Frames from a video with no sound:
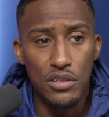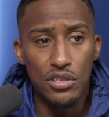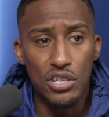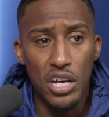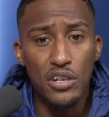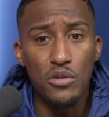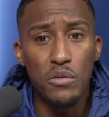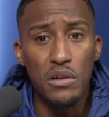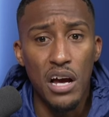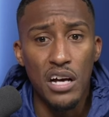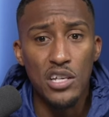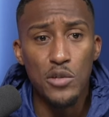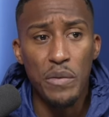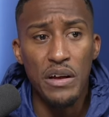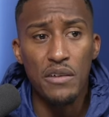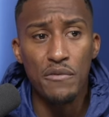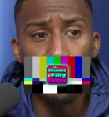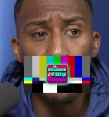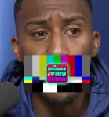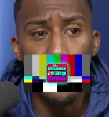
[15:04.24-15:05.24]
Genuinely, I
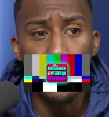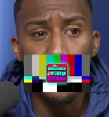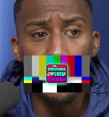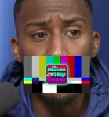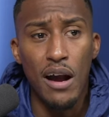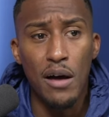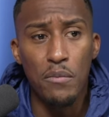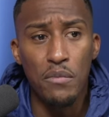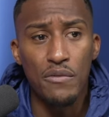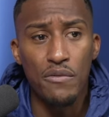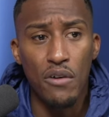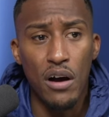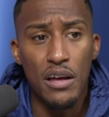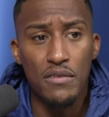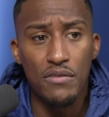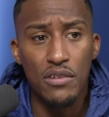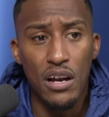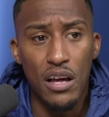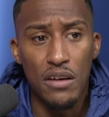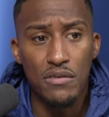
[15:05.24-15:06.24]
spent grand before I
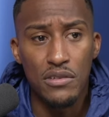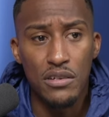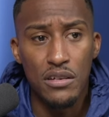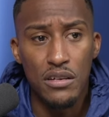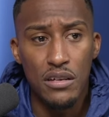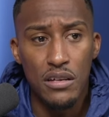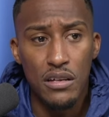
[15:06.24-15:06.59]
even left.